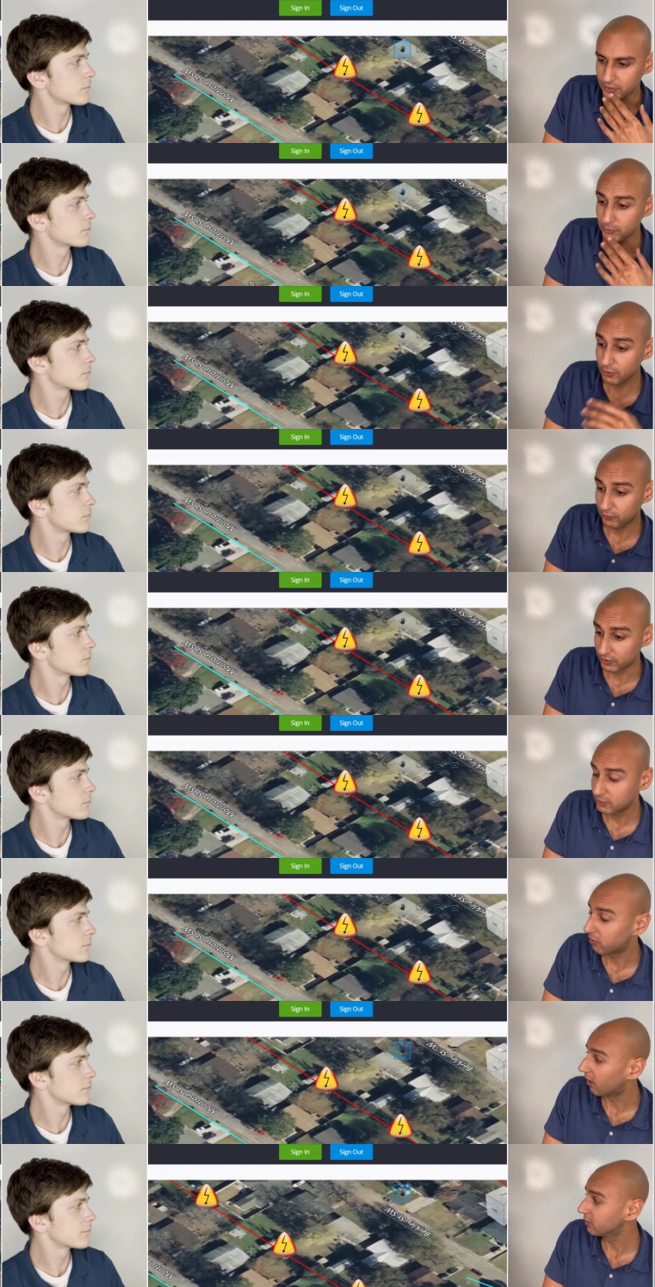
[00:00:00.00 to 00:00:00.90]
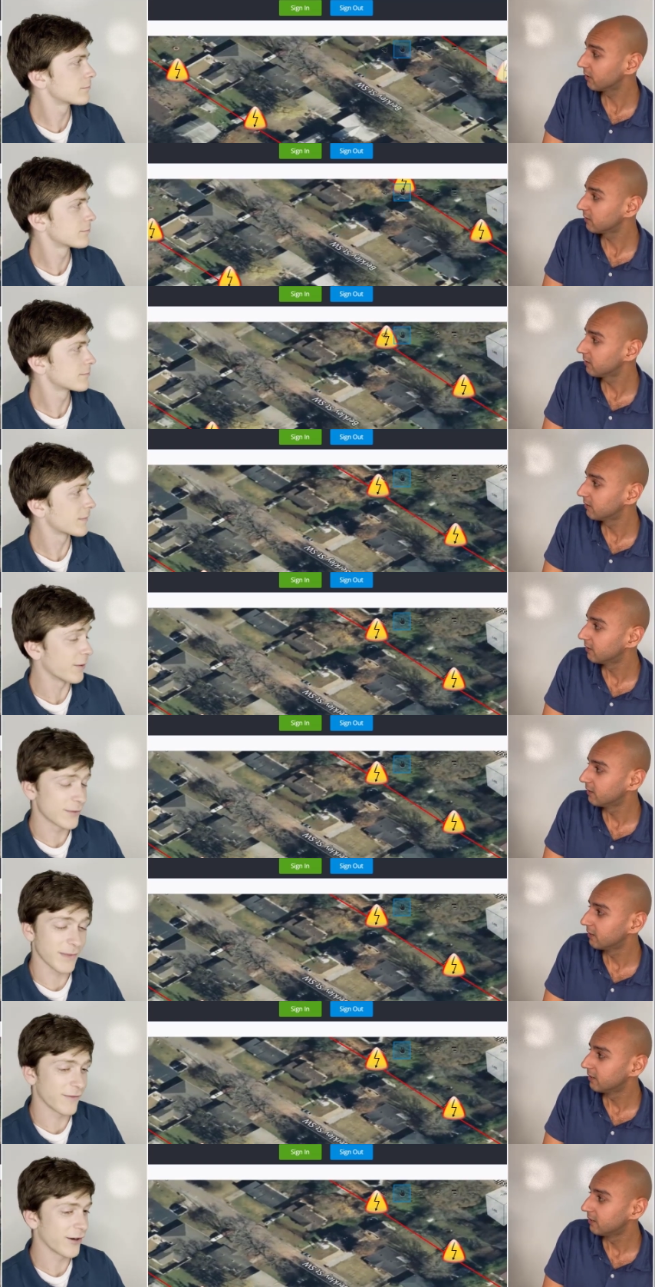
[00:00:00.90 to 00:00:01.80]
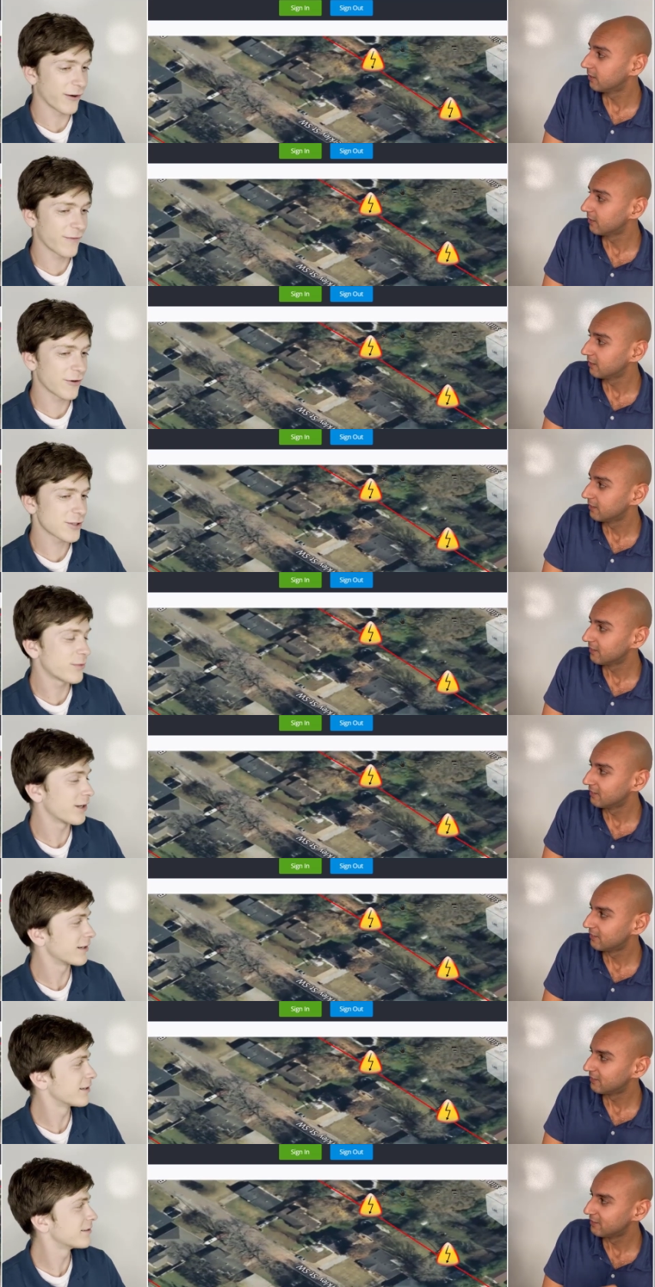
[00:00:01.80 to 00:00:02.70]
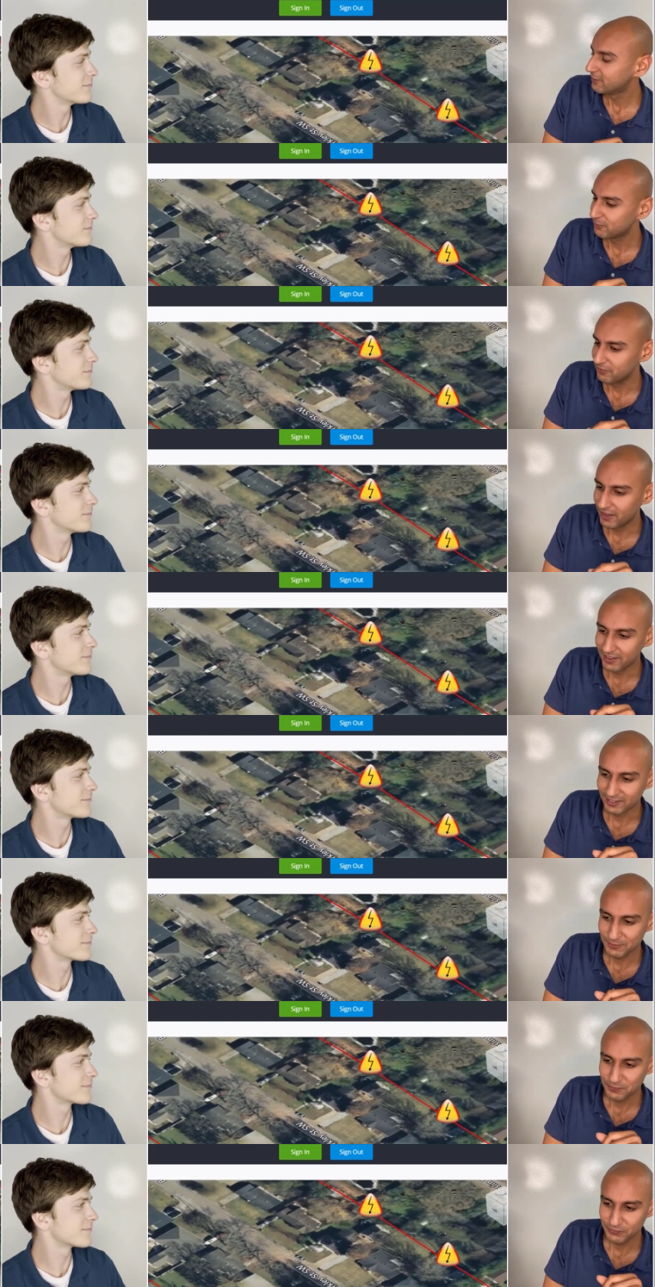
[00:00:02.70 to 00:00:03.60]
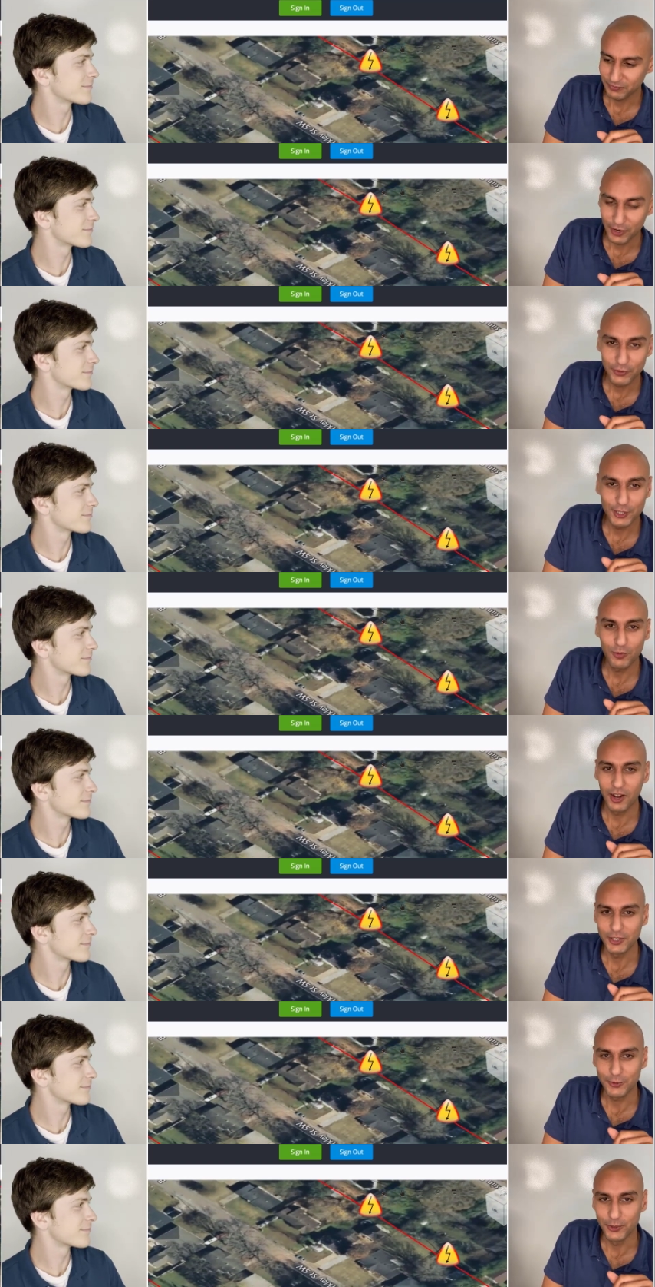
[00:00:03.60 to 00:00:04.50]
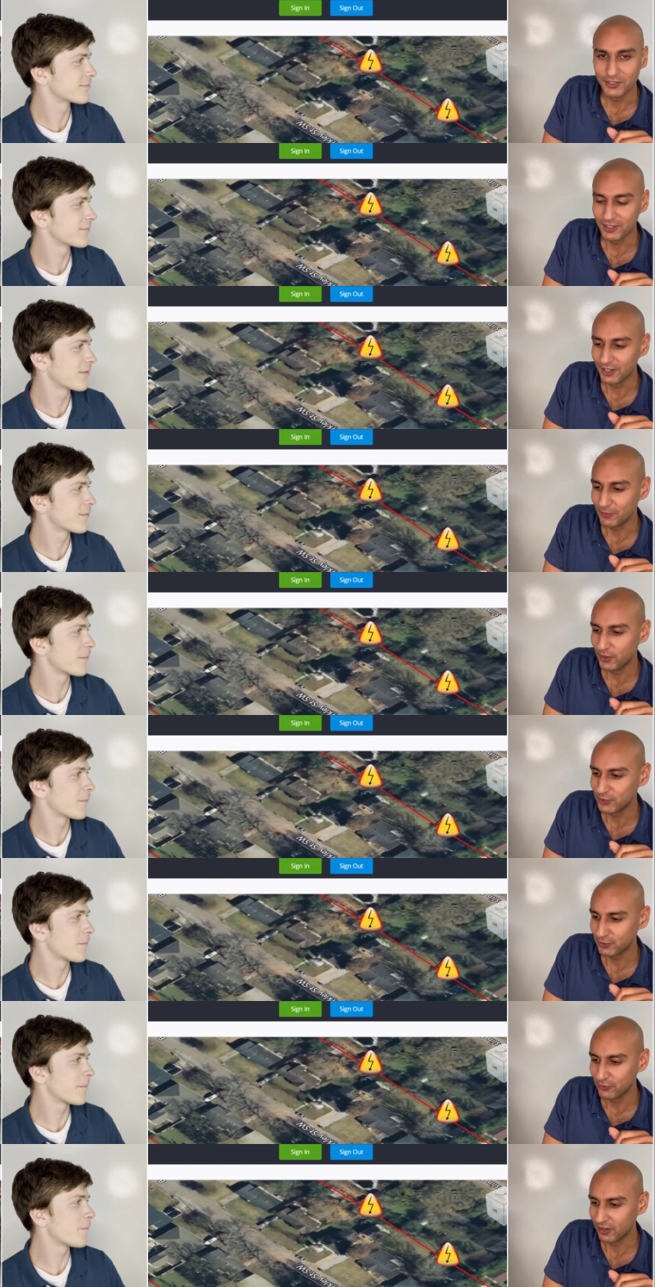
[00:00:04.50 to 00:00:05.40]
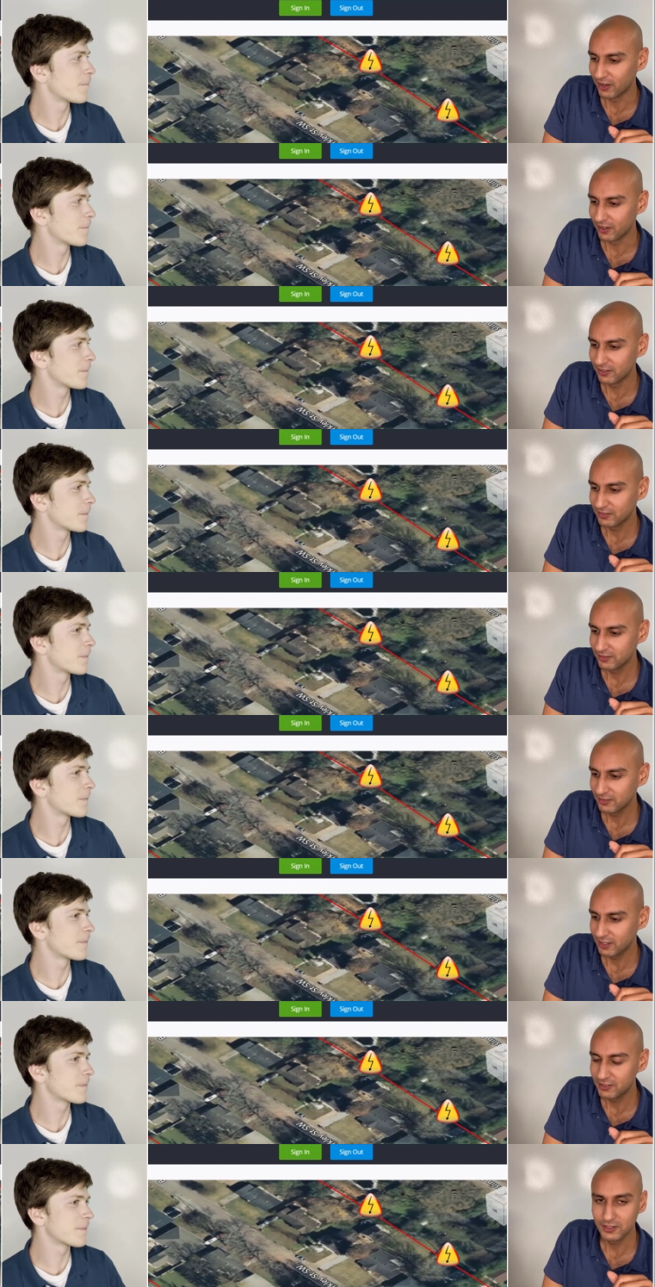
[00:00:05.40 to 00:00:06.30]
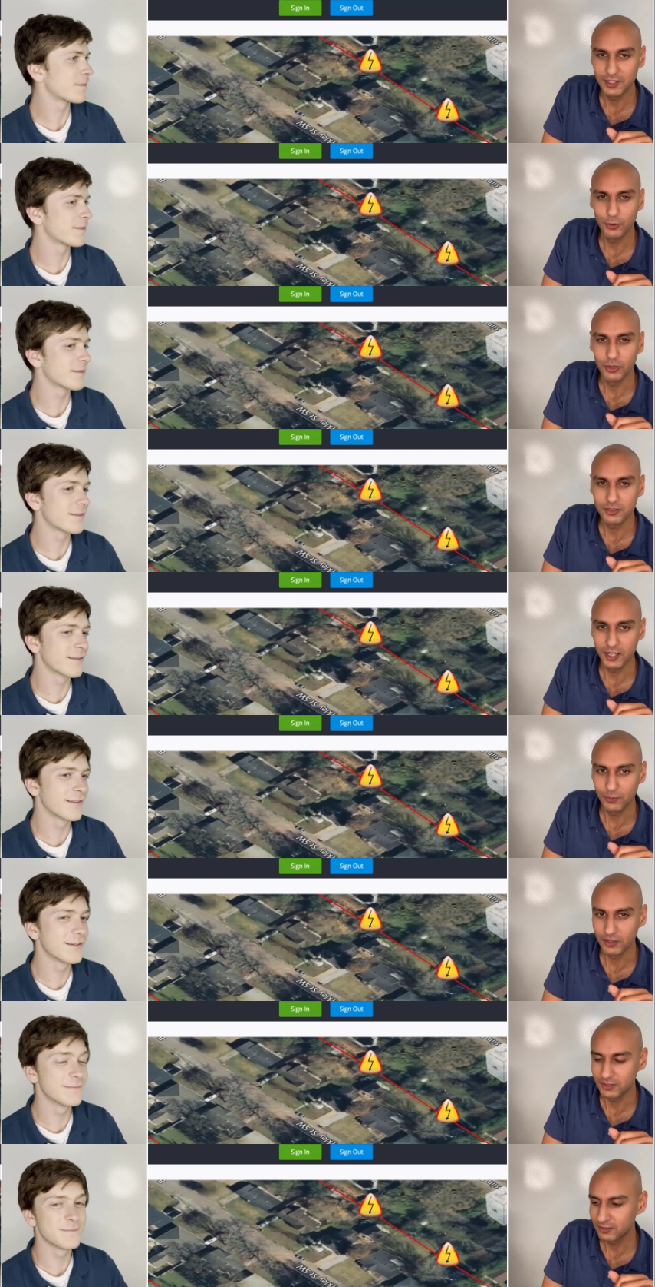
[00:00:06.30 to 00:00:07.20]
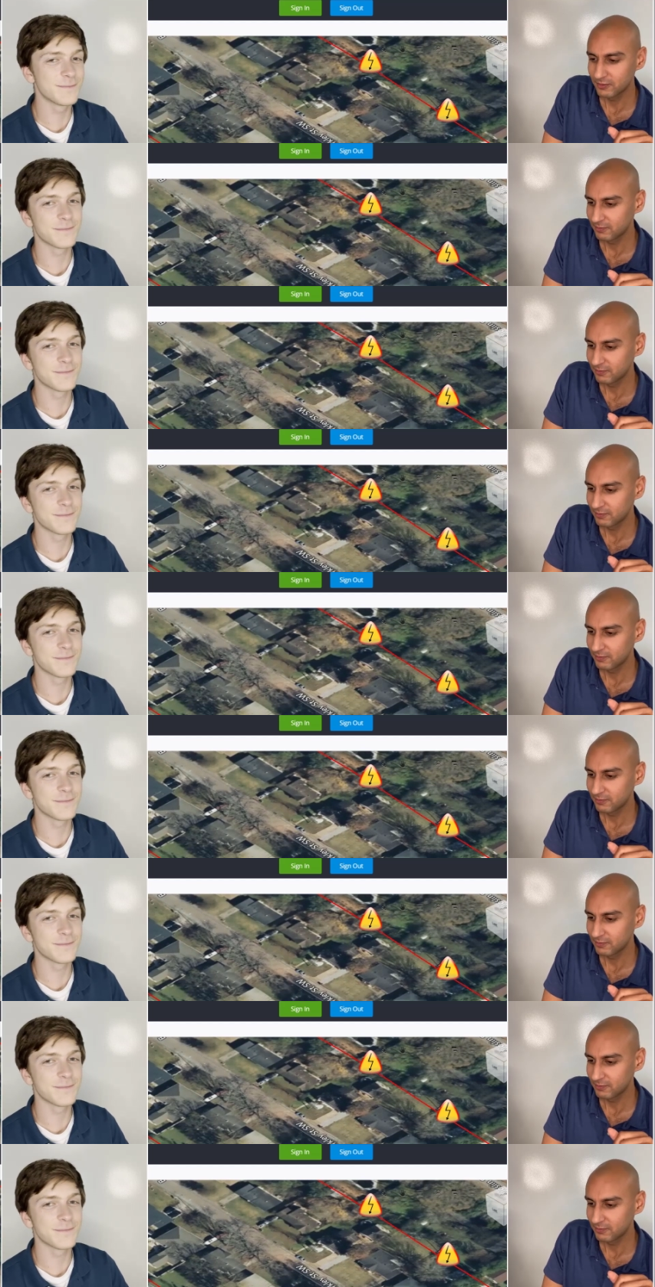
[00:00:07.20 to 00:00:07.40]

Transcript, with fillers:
Speaker 1: That was your first project. That was
Speaker 2: my very first one.
Speaker 1: Man, my first project was a bunch of uh, ECSQL statements.